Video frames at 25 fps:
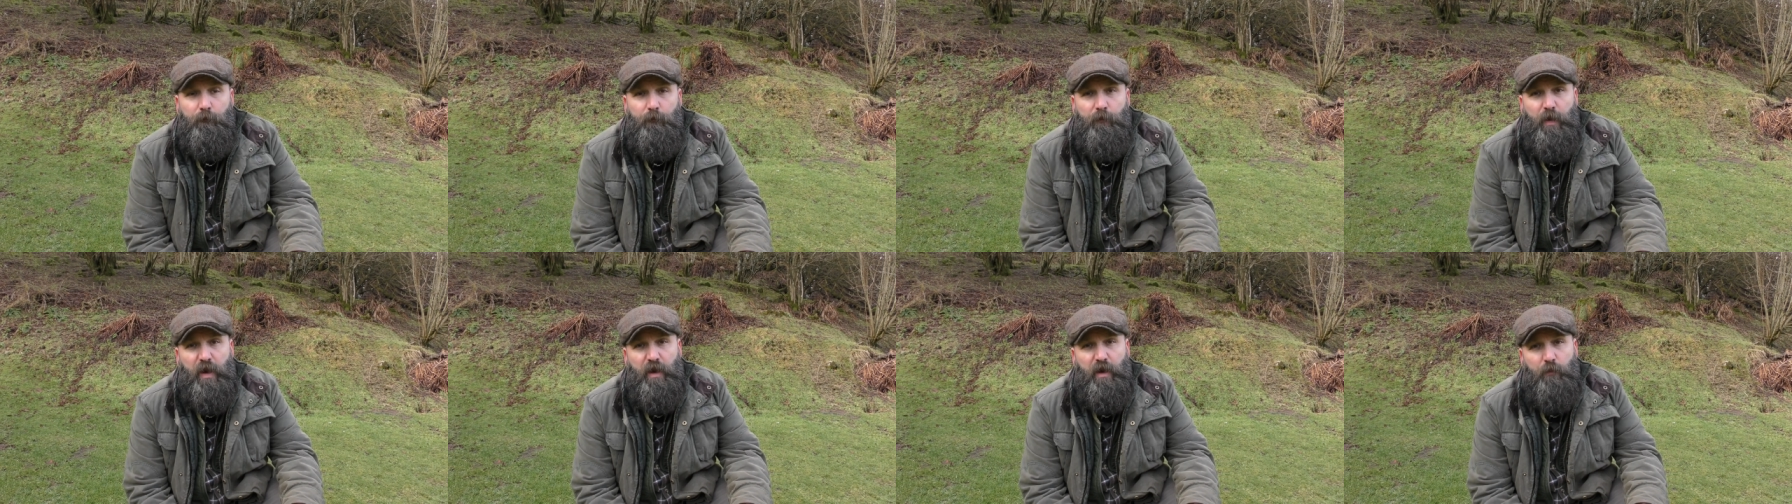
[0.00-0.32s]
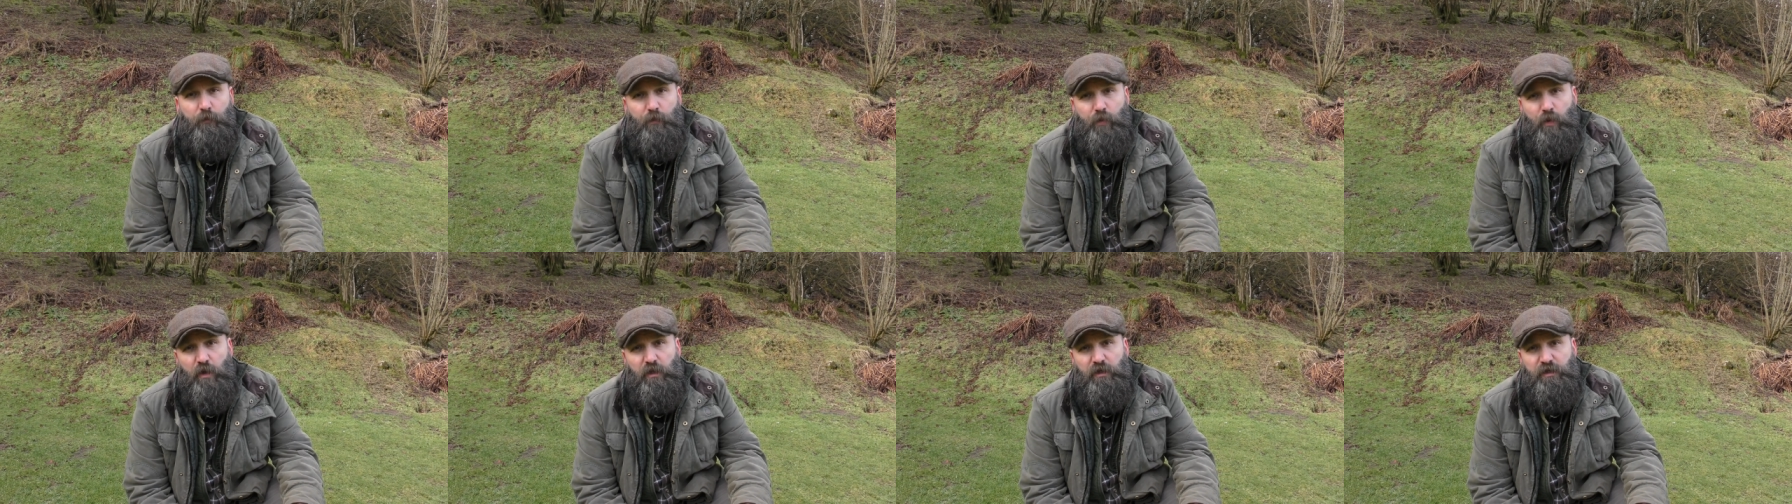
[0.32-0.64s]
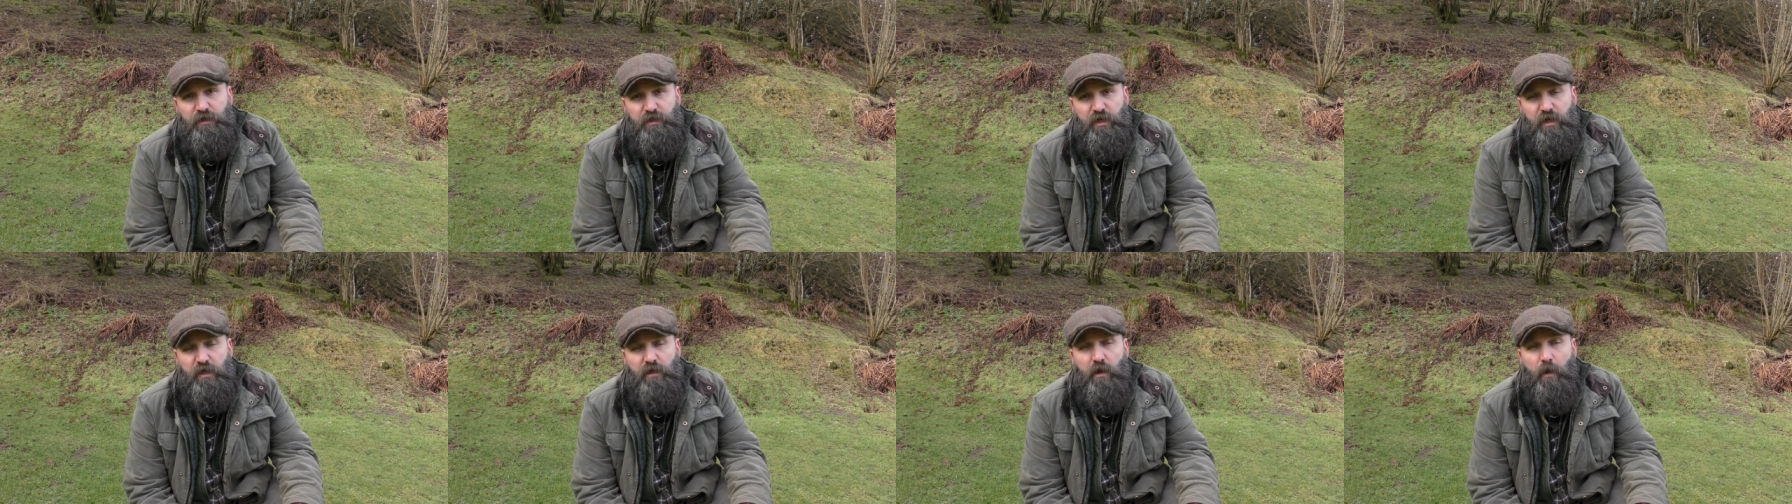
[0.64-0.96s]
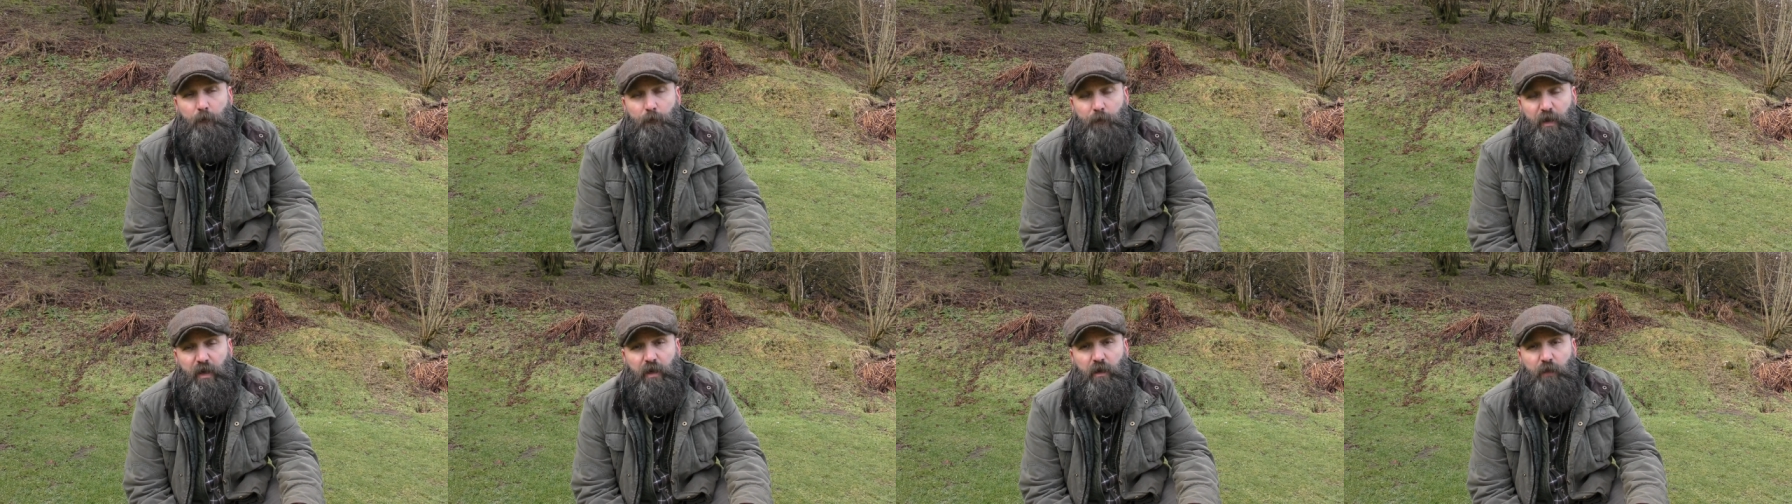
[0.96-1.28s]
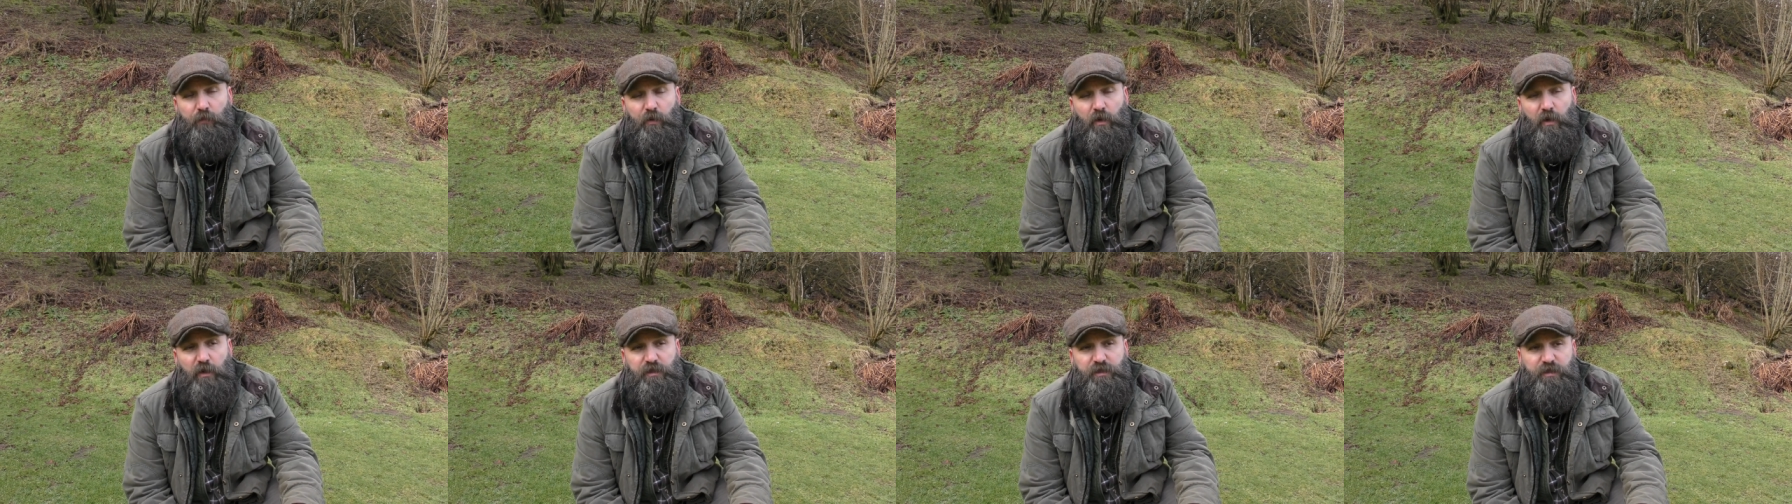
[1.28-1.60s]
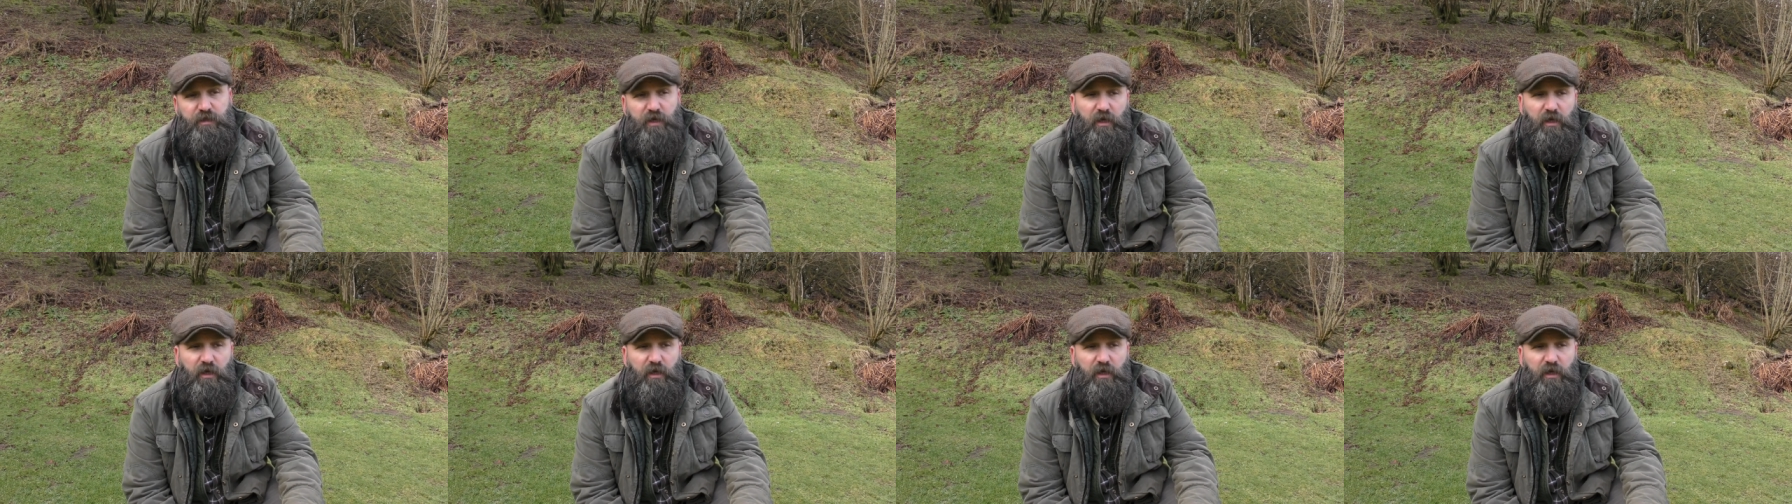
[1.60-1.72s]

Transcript: better price tag, a bigger price